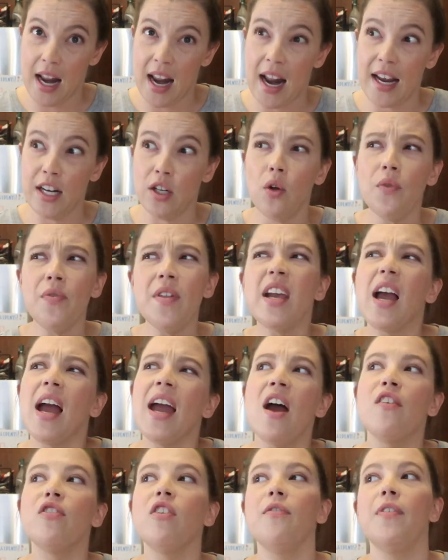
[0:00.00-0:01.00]
And I don't think
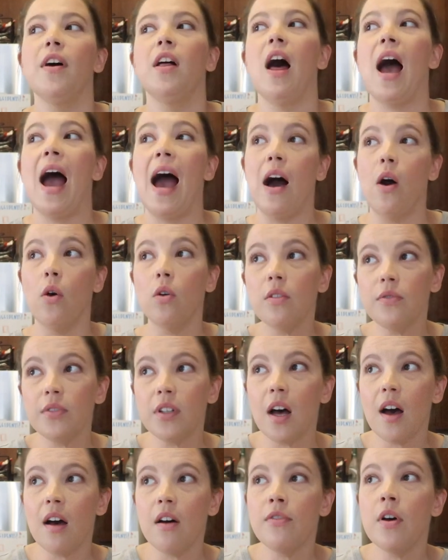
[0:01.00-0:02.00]
I ever fell out of
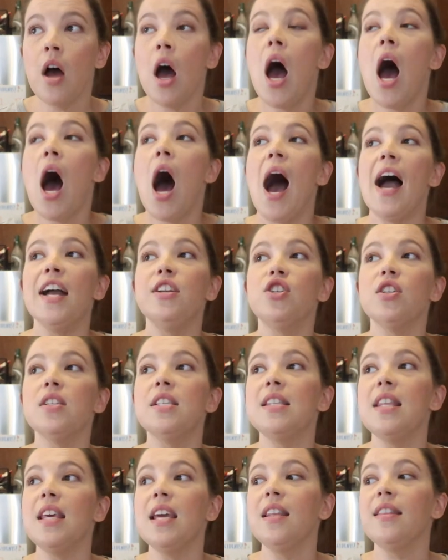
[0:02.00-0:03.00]
love. I
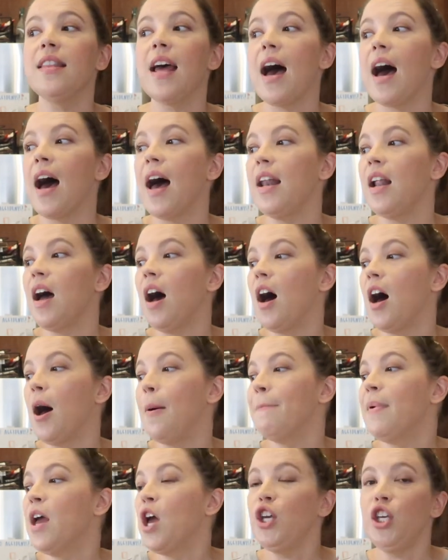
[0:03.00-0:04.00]
just think that
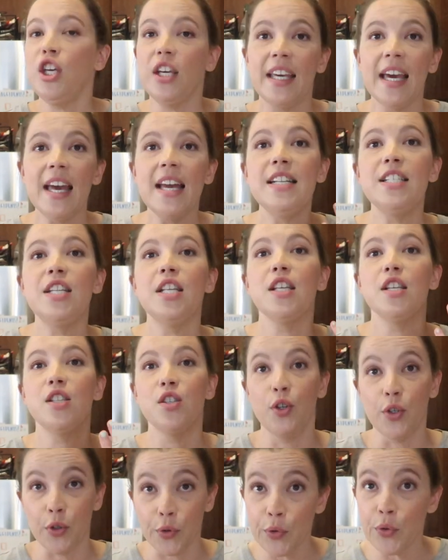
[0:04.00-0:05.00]
you get into
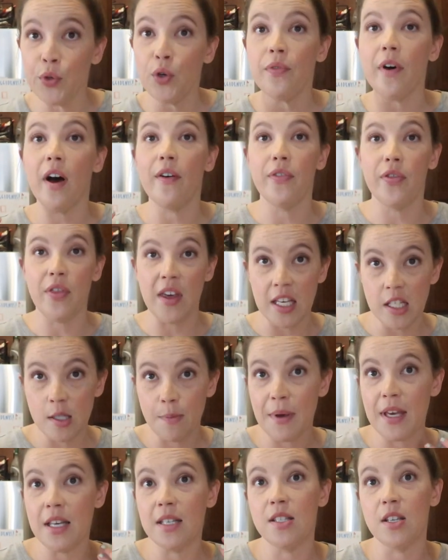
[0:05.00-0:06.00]
this groove of things
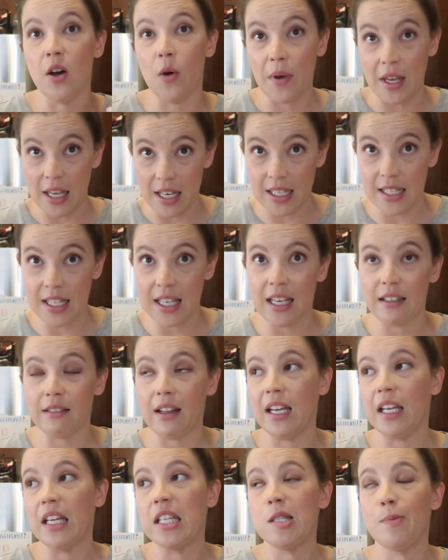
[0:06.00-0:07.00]
being so easy,
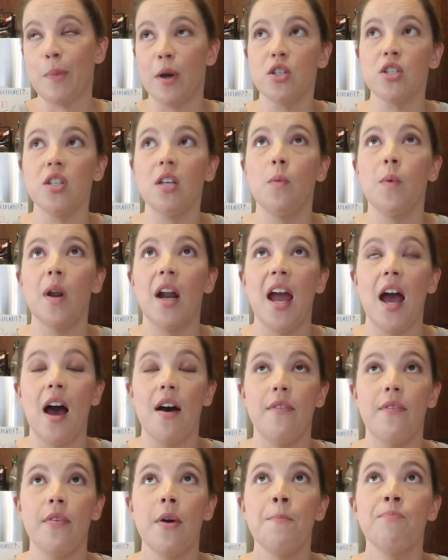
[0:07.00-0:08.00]
like especially when I
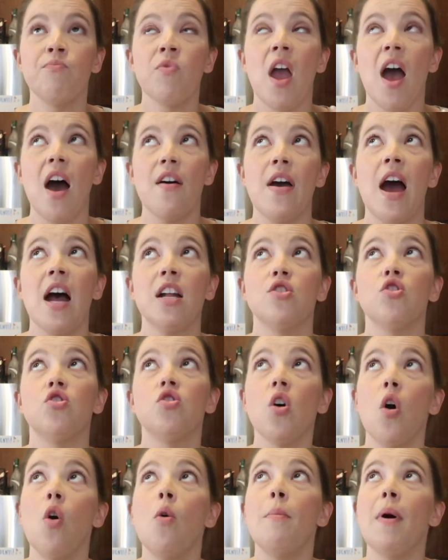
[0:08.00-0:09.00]
have had
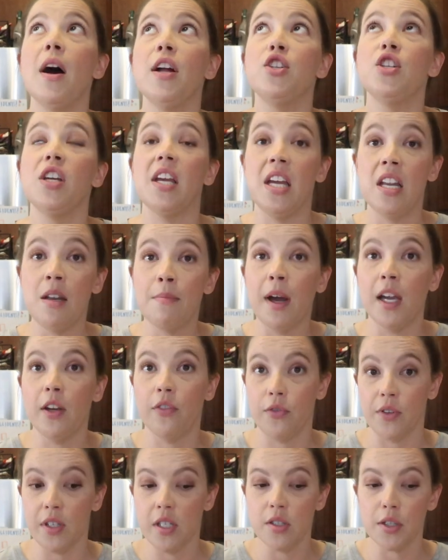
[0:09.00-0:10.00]
so much in my
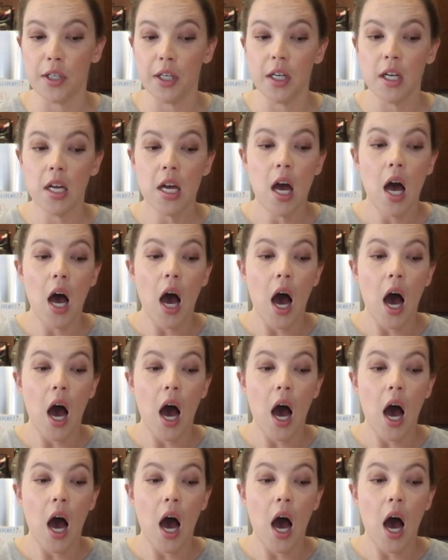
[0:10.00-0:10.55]
freezer.